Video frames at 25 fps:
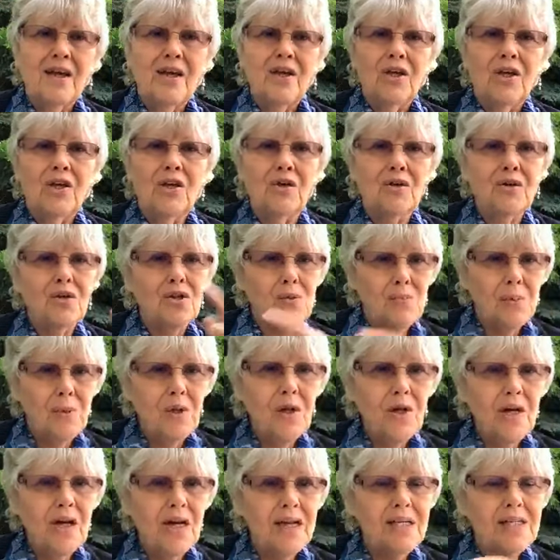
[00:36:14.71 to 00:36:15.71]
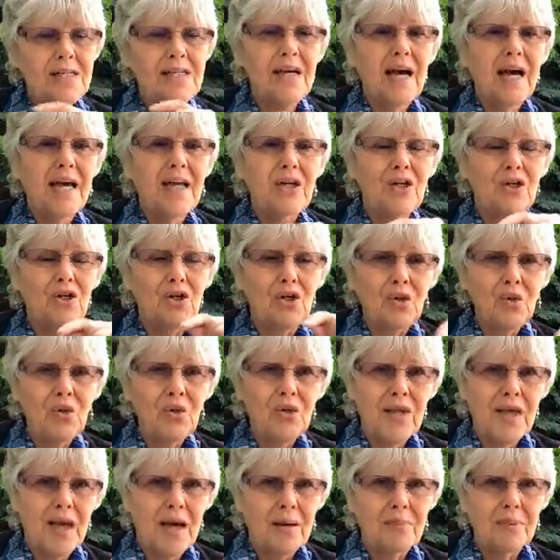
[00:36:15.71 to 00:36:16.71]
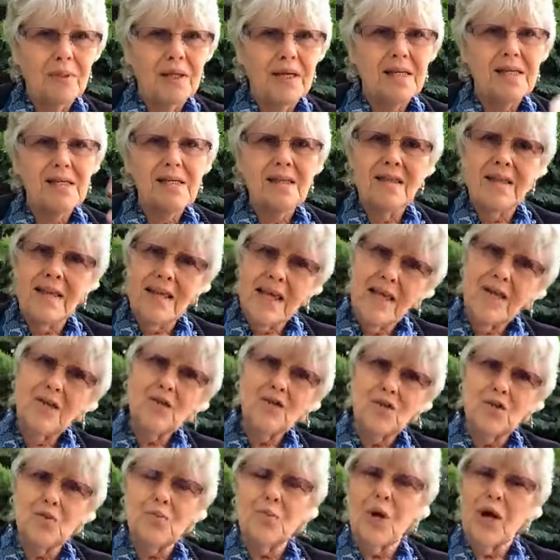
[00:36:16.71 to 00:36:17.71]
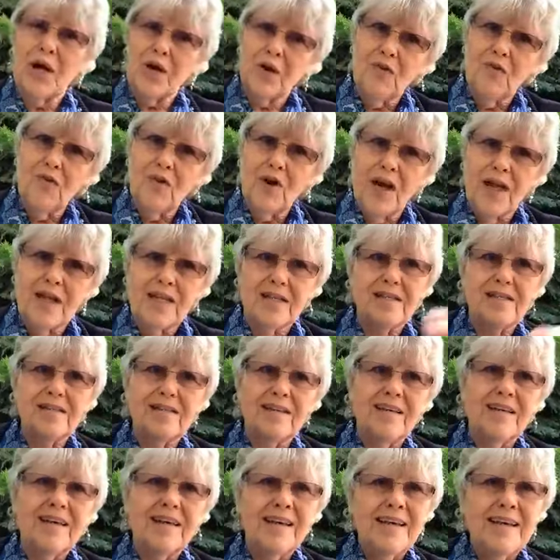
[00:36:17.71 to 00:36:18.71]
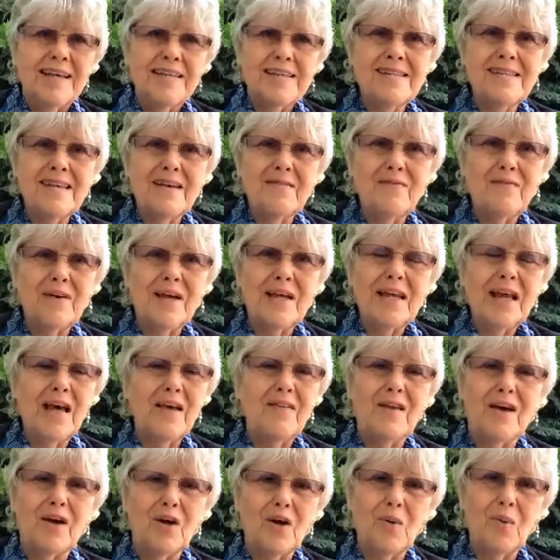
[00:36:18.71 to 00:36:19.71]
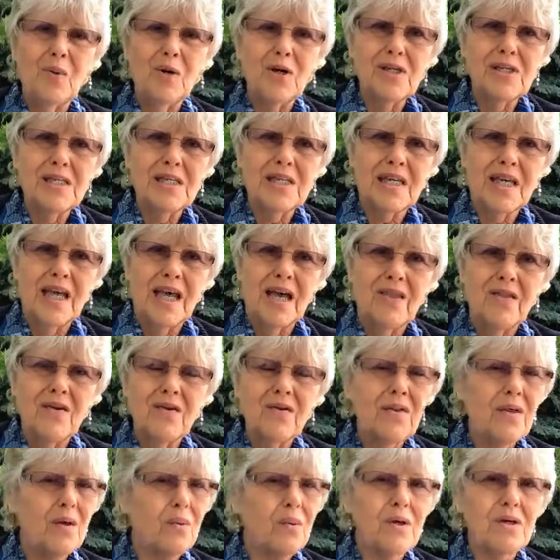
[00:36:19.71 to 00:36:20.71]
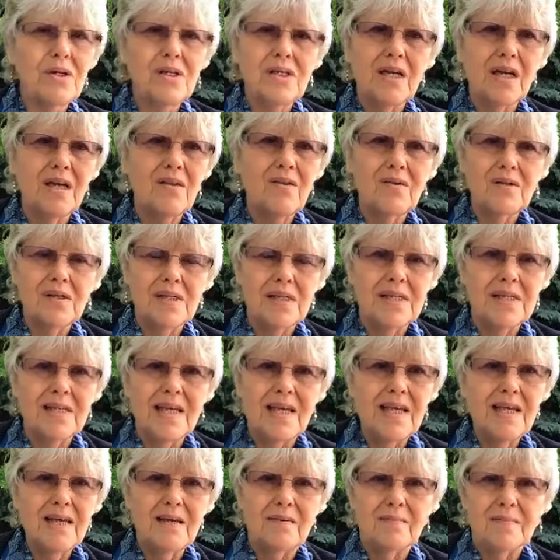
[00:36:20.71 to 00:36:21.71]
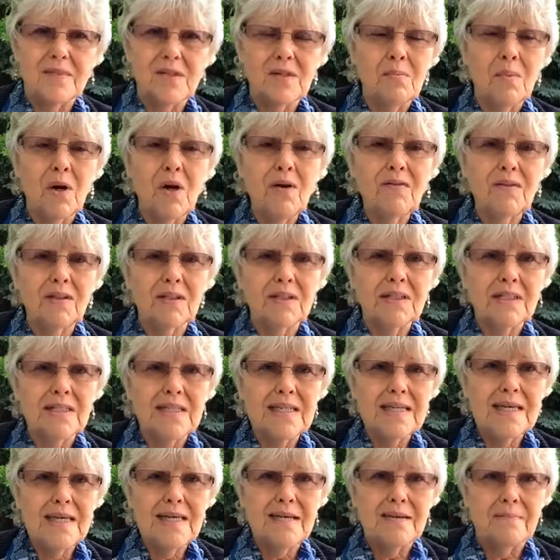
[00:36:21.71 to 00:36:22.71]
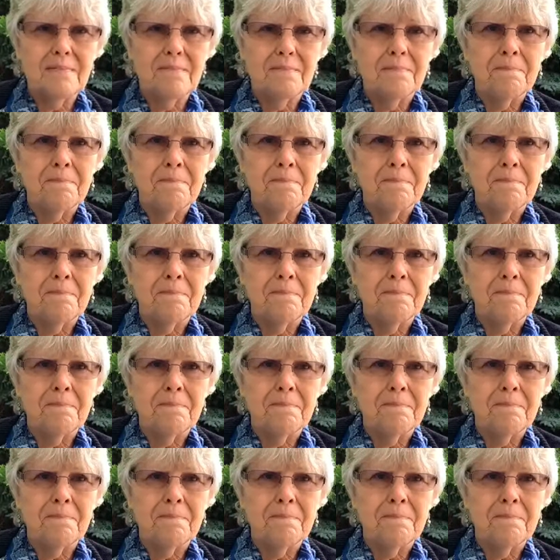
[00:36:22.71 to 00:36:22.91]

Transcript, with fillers: Your spirit guides guided you to that place and the angels brought your friends. Isn't that fun how that all works together? They work together as a team. It's a marvelous team.